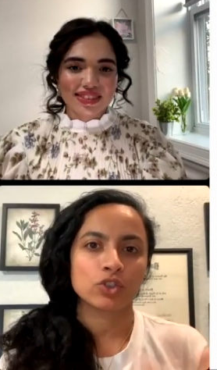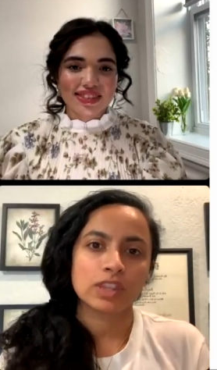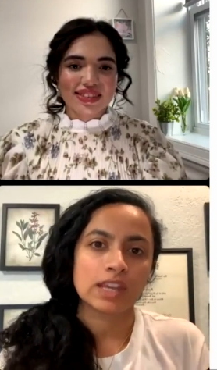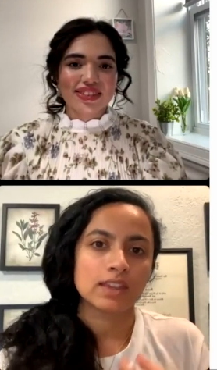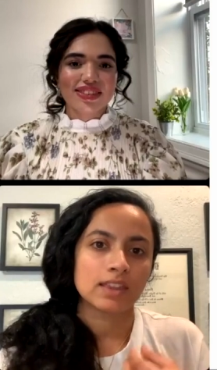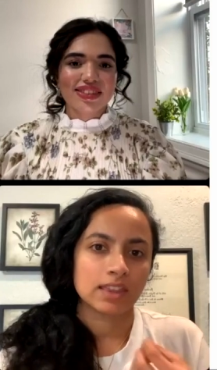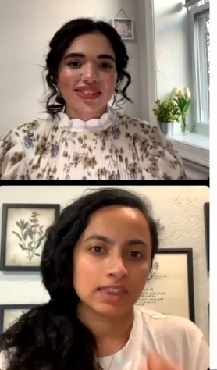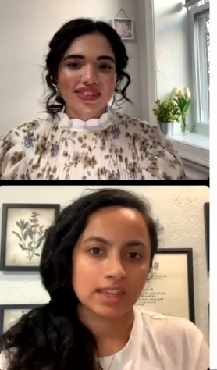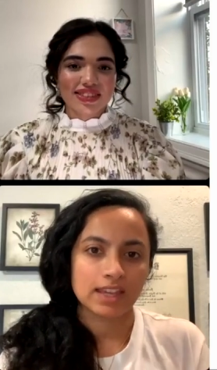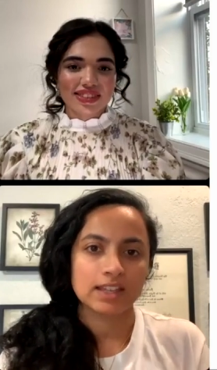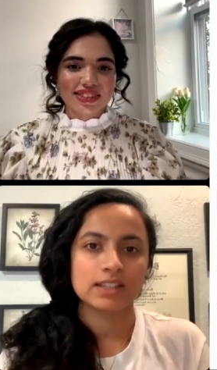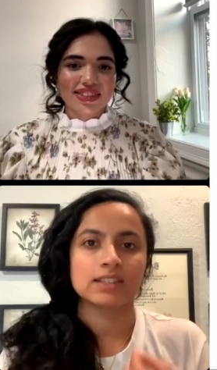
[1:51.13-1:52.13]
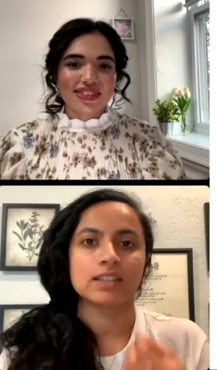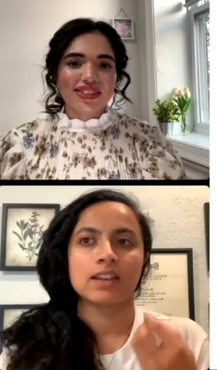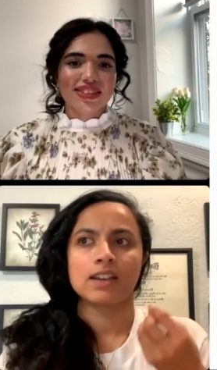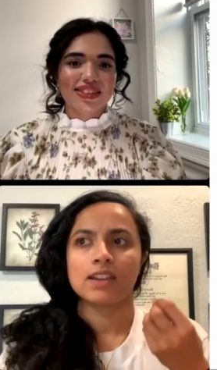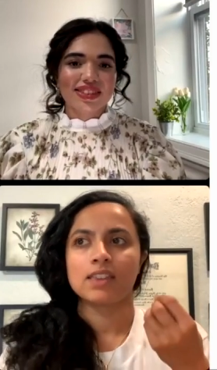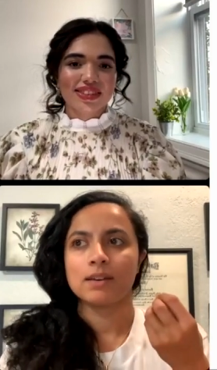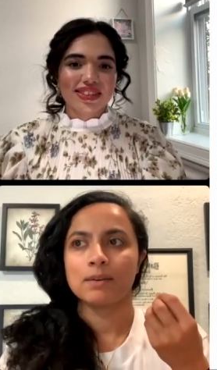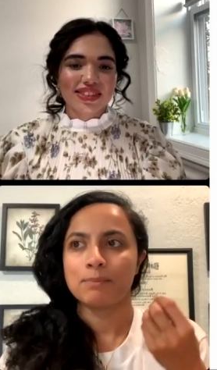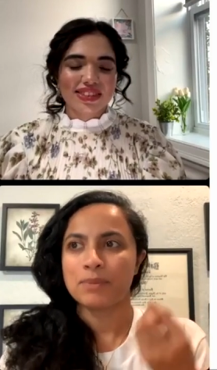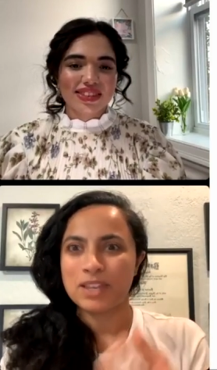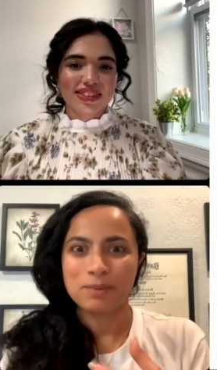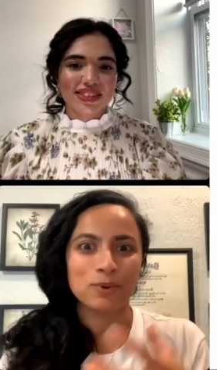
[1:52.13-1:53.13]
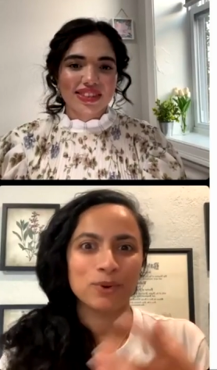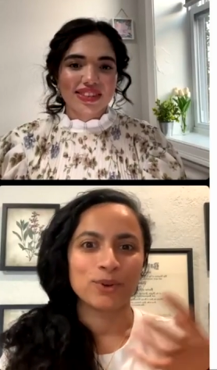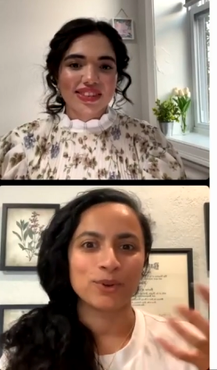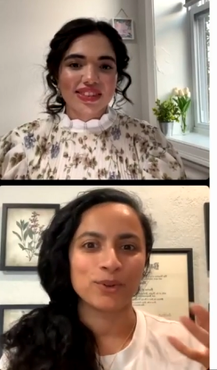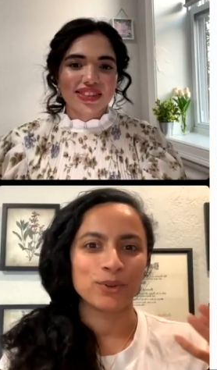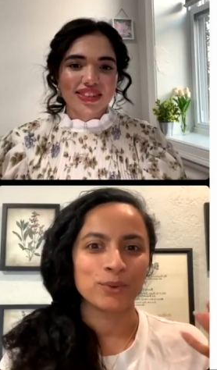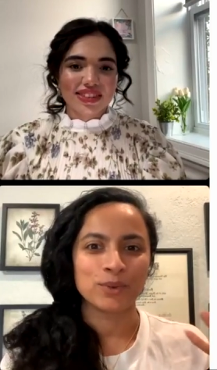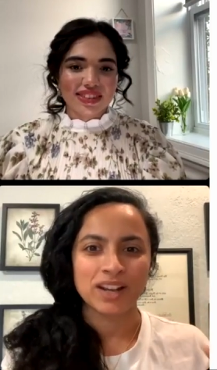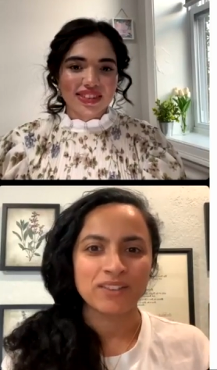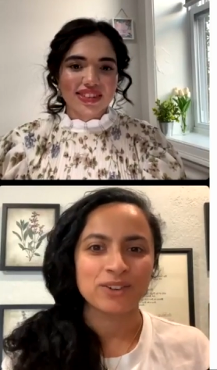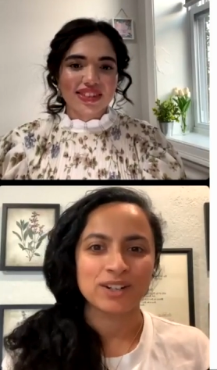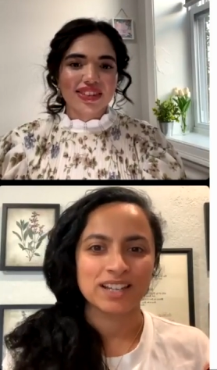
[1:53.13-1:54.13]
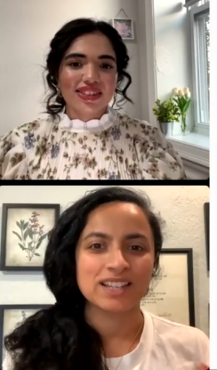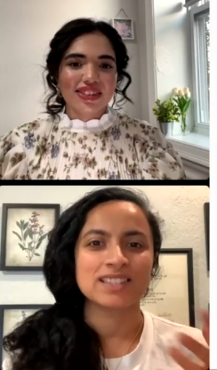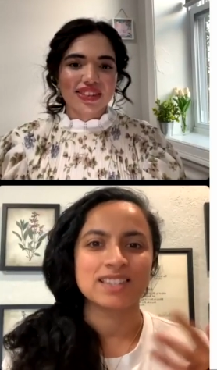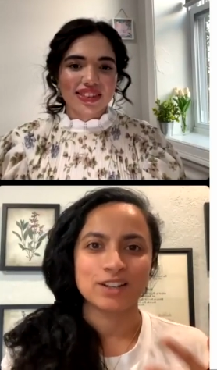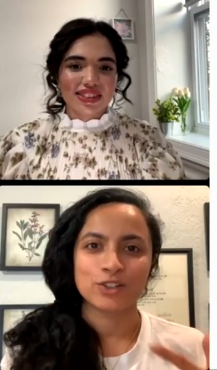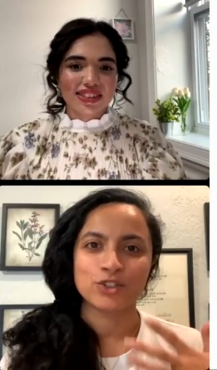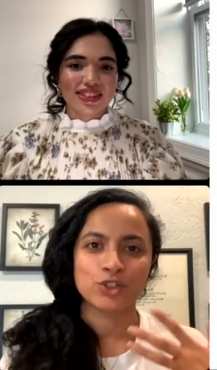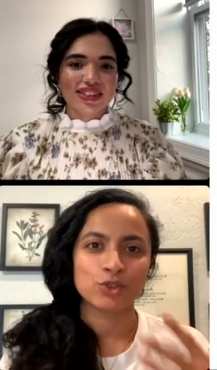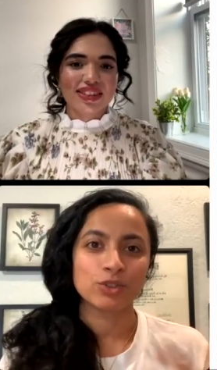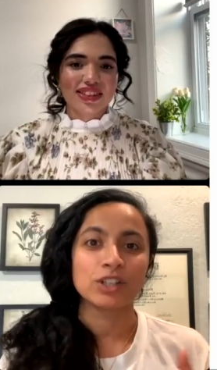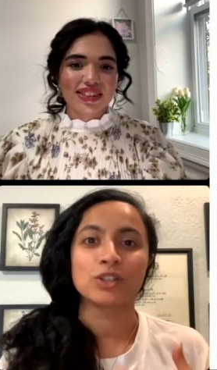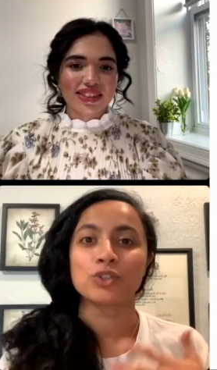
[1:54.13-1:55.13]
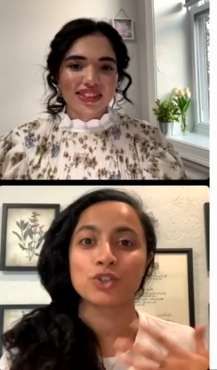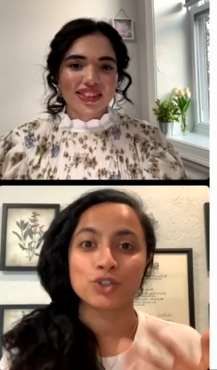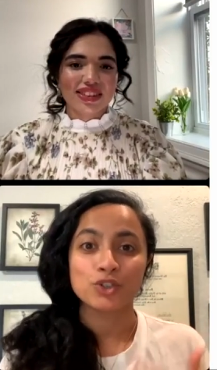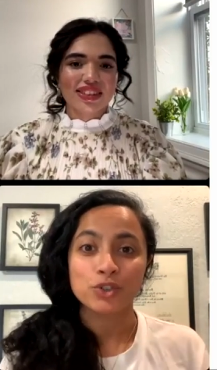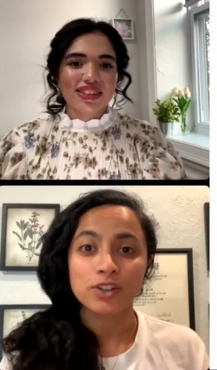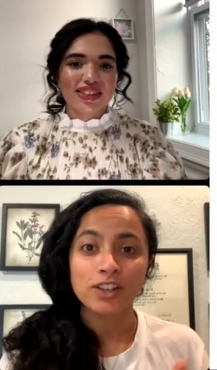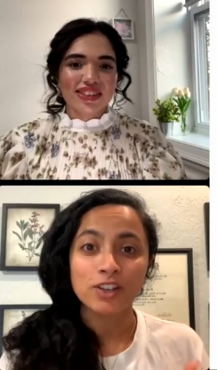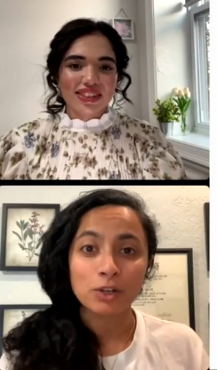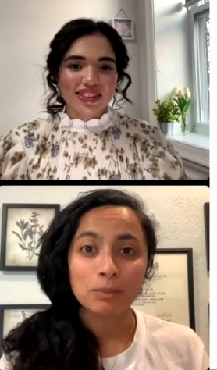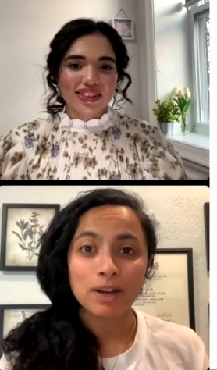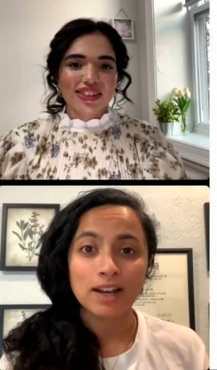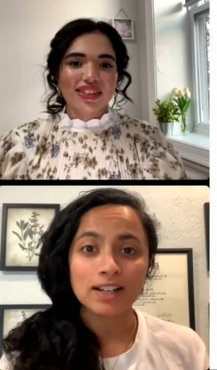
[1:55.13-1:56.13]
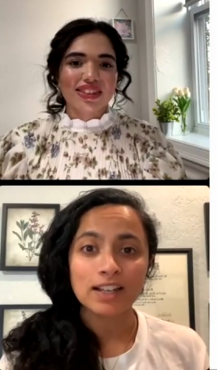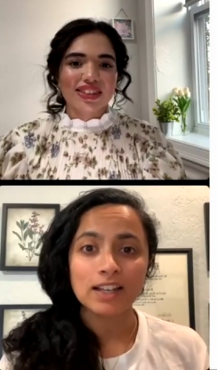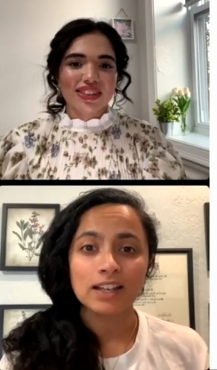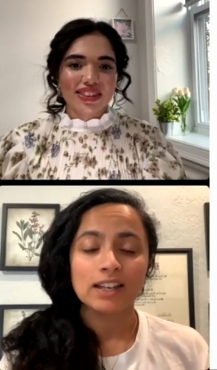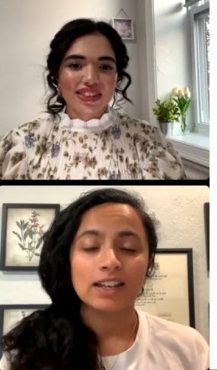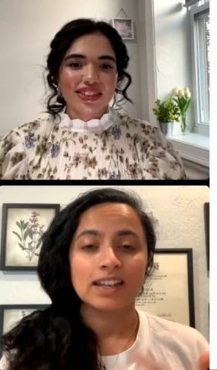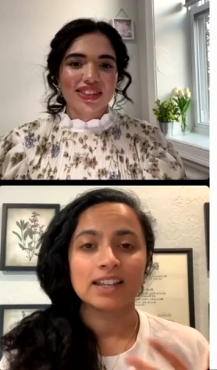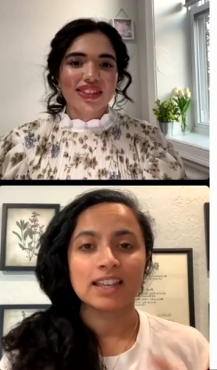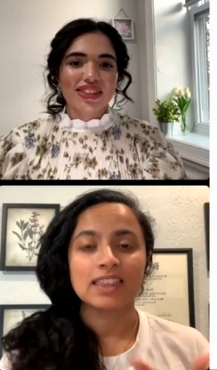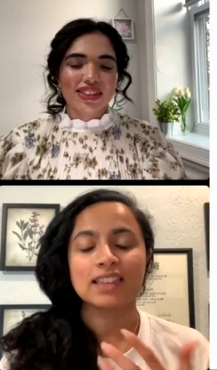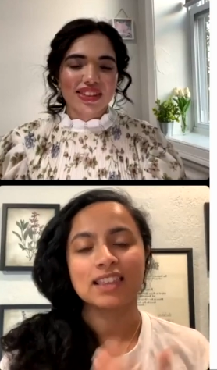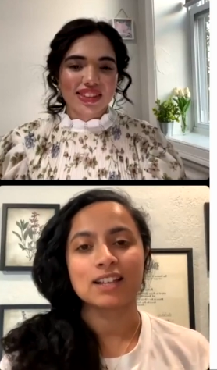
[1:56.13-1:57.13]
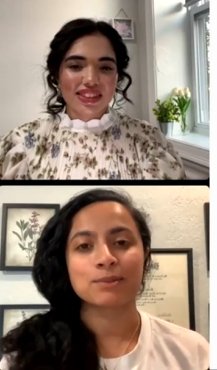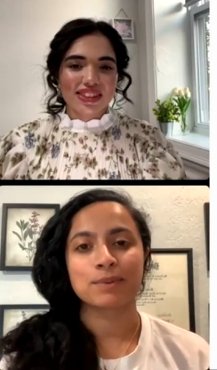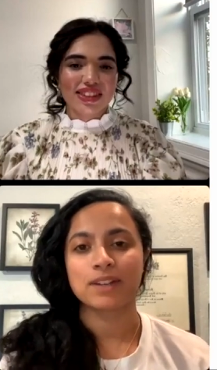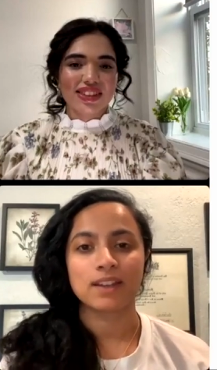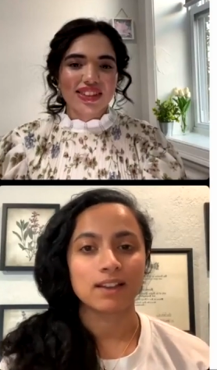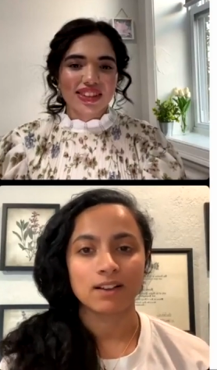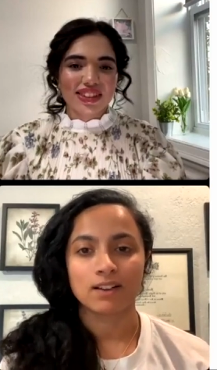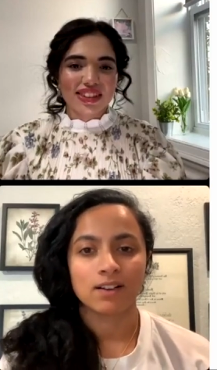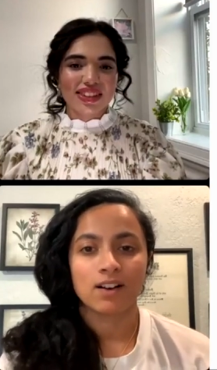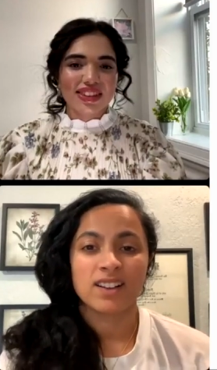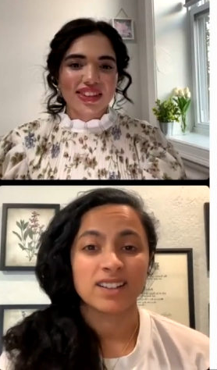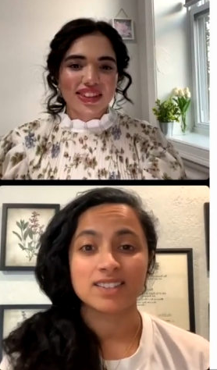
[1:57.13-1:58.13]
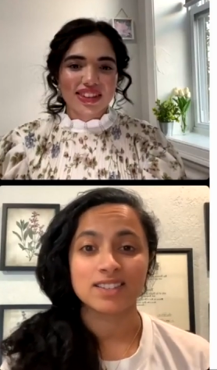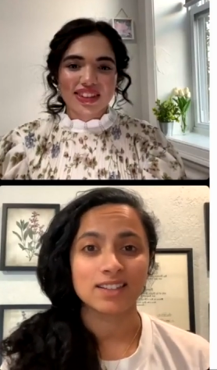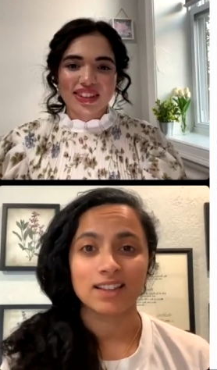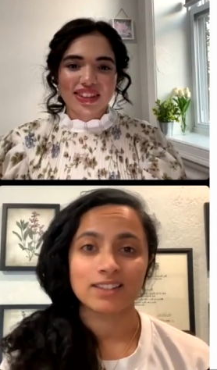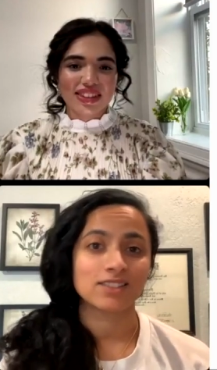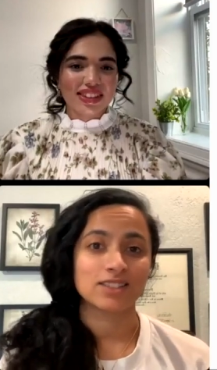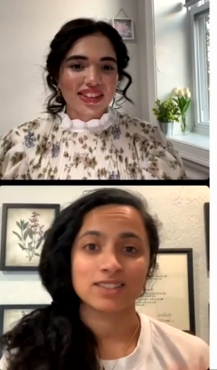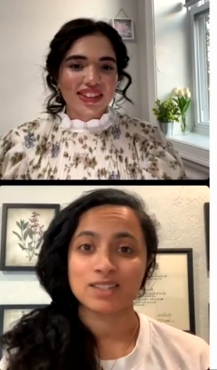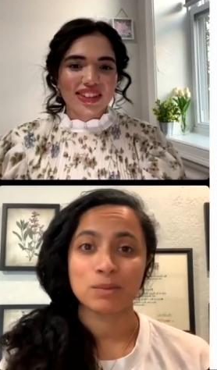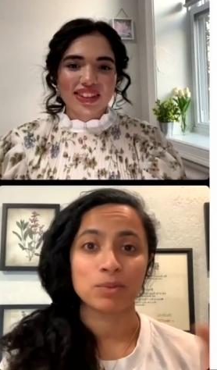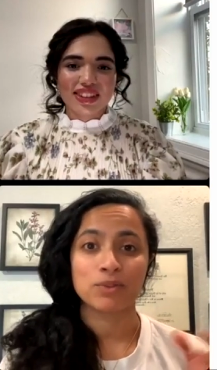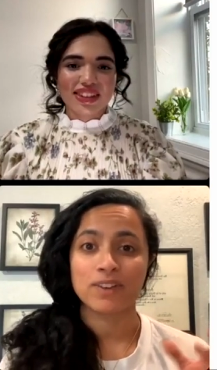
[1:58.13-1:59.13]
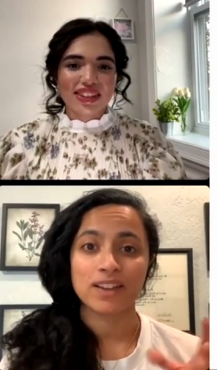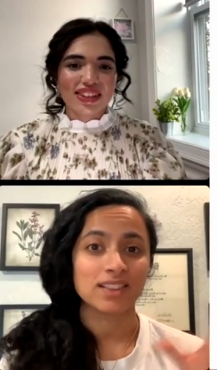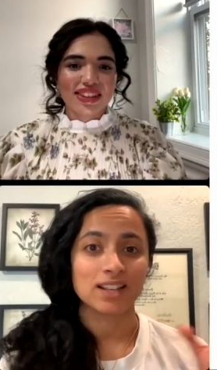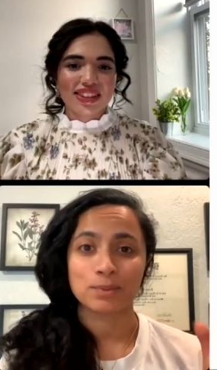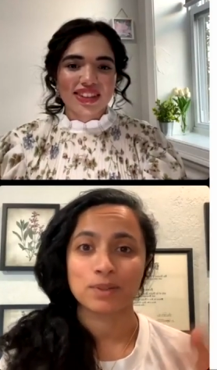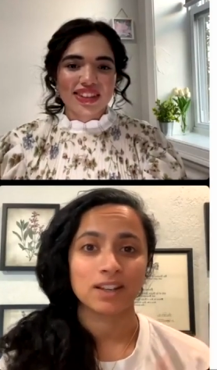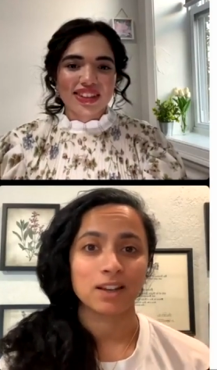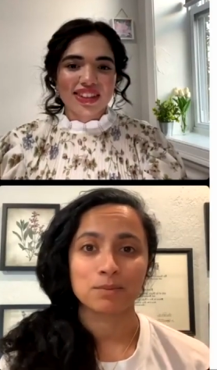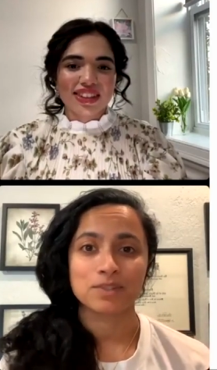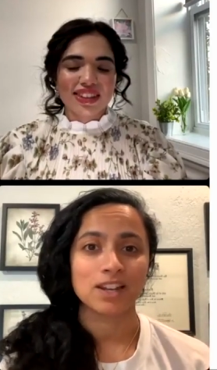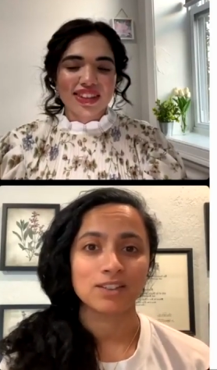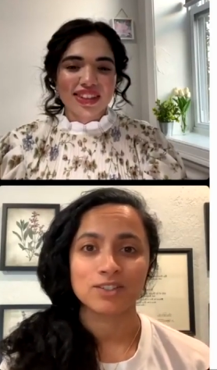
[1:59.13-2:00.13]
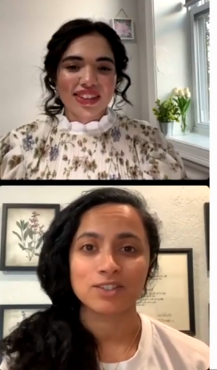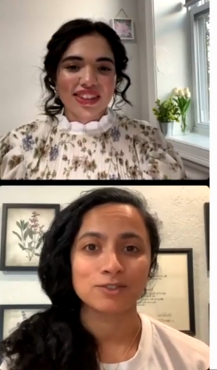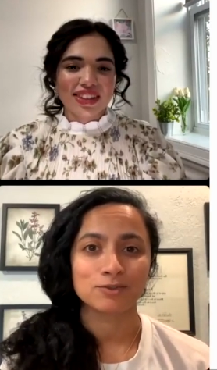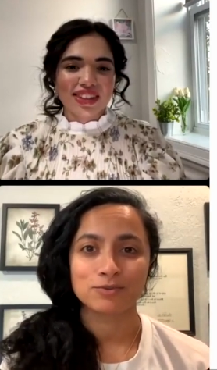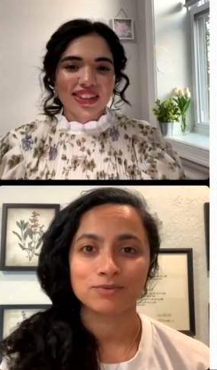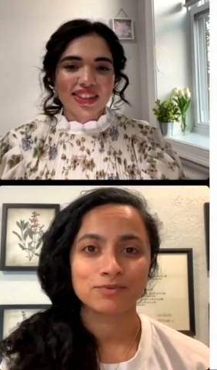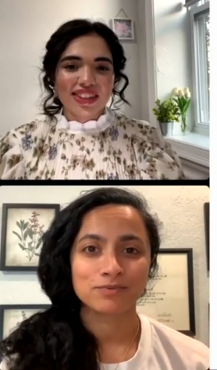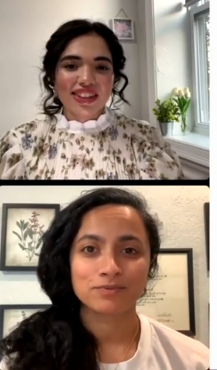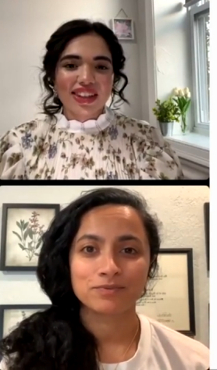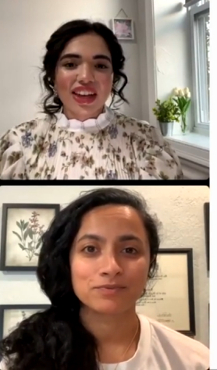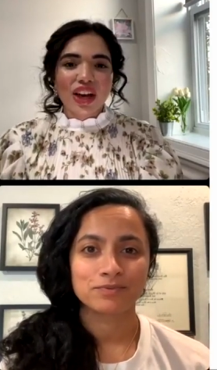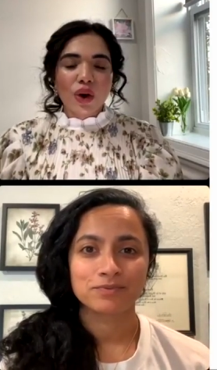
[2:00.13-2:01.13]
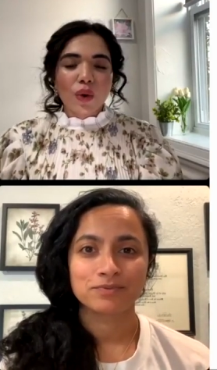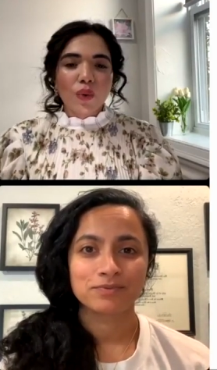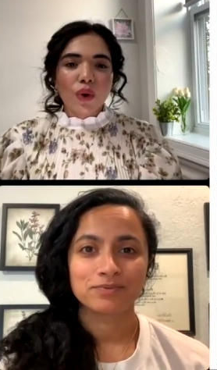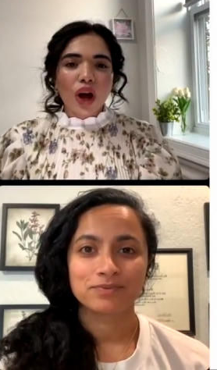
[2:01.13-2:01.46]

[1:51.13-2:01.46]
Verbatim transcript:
Speaker 1: the the things the people whatever it is that are truly nurturing your body and i think that's what it honestly like just simplifying that's what it comes down to well